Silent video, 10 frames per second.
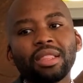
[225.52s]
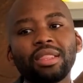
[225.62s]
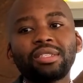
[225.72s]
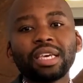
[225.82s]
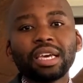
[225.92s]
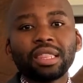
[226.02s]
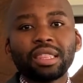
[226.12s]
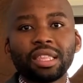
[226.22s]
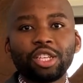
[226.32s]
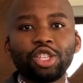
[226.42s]
The second
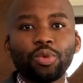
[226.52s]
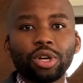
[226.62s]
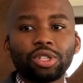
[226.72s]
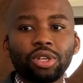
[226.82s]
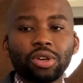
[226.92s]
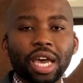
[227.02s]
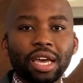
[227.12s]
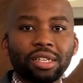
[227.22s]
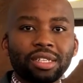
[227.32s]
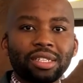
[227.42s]
thing that you want to look
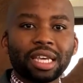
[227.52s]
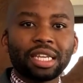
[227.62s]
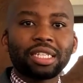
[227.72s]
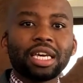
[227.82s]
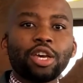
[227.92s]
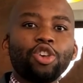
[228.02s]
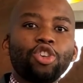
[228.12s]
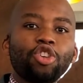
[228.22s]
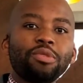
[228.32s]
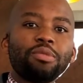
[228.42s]
at is that
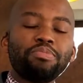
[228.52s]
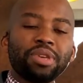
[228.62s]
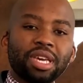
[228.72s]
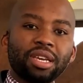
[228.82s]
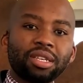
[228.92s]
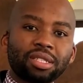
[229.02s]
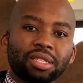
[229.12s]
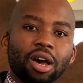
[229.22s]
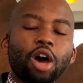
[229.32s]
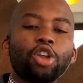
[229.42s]
human beings
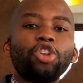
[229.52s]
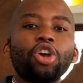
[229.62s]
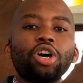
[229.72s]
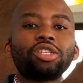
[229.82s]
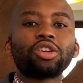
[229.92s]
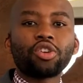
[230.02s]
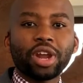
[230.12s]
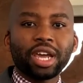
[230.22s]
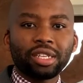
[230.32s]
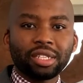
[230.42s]
are not
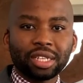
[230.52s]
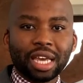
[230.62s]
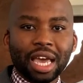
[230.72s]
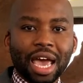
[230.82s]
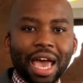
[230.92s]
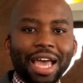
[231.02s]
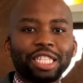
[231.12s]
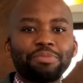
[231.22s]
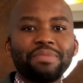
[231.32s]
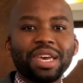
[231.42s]
great
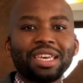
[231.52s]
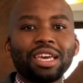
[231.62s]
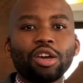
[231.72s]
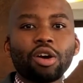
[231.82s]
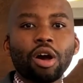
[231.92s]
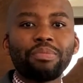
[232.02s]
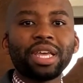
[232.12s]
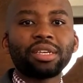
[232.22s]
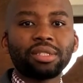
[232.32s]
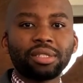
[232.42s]
at making
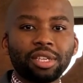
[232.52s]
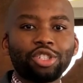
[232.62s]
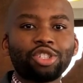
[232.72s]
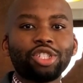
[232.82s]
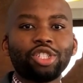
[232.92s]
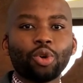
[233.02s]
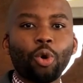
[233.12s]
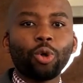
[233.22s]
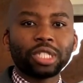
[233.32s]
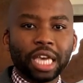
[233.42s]
complex decisions
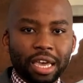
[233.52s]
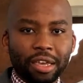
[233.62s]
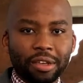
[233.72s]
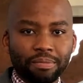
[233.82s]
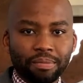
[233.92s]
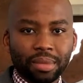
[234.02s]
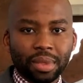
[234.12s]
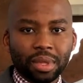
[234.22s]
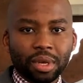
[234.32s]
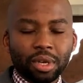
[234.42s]
all day.
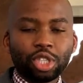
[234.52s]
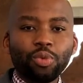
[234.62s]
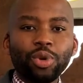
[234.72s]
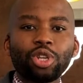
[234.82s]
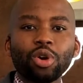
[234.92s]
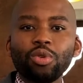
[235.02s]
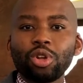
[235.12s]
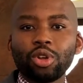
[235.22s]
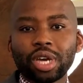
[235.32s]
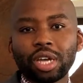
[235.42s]
So we don't
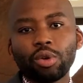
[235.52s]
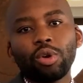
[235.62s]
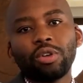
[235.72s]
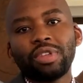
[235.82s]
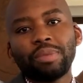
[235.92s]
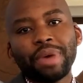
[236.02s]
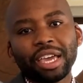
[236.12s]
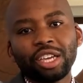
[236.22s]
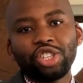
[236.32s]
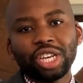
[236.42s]
look at all of the
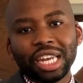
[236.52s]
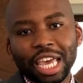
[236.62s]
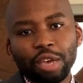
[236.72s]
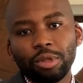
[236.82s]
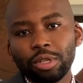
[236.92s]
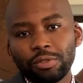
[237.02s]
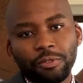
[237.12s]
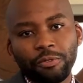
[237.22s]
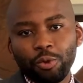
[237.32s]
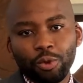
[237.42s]
packaging labels for
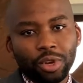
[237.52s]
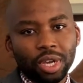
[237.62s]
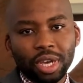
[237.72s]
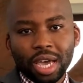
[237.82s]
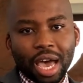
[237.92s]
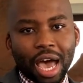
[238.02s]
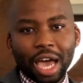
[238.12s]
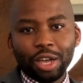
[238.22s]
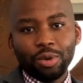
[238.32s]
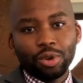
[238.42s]
food.
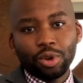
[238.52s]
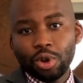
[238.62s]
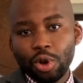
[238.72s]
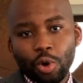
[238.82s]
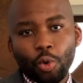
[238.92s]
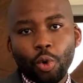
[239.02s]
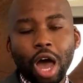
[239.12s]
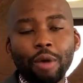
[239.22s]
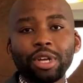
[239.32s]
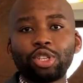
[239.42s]
I don't know
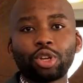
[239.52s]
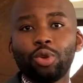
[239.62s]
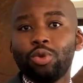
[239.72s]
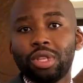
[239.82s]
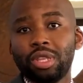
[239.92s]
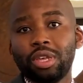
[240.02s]
how much gluten